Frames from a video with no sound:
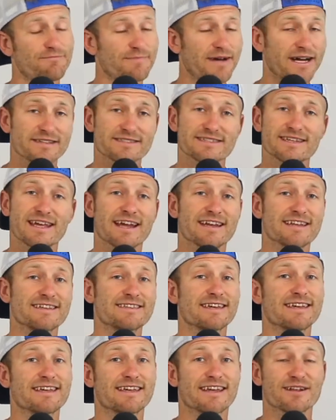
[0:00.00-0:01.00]
Miles and Andy
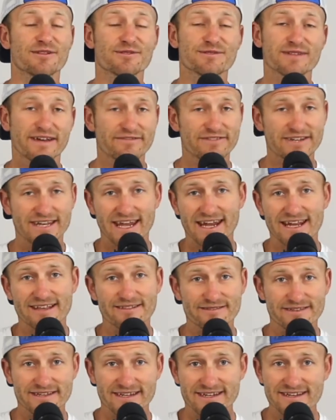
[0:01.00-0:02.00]
take an 11-8
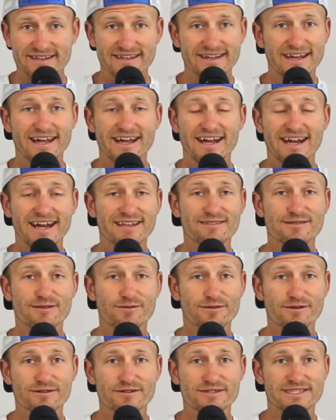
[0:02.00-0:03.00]
lead in the
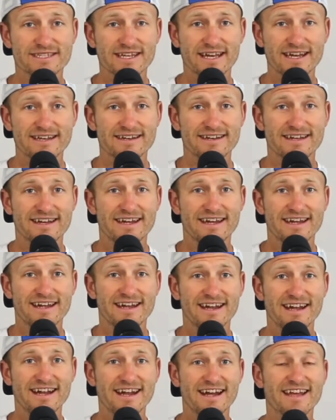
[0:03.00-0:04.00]
third set
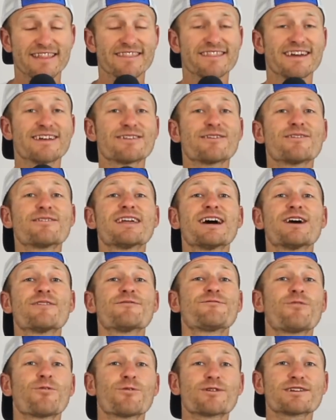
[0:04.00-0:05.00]
and then go
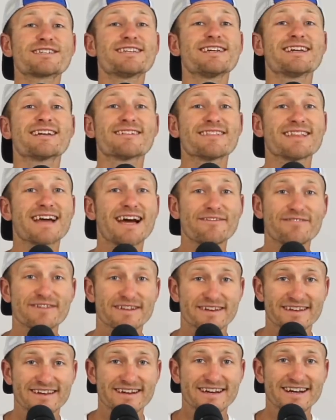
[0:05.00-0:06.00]
down
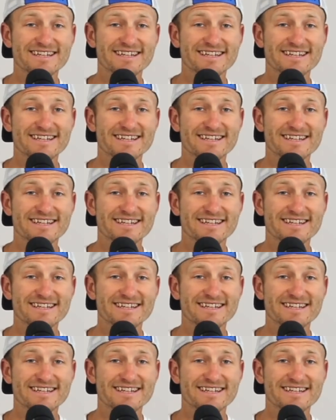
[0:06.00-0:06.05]
14-11.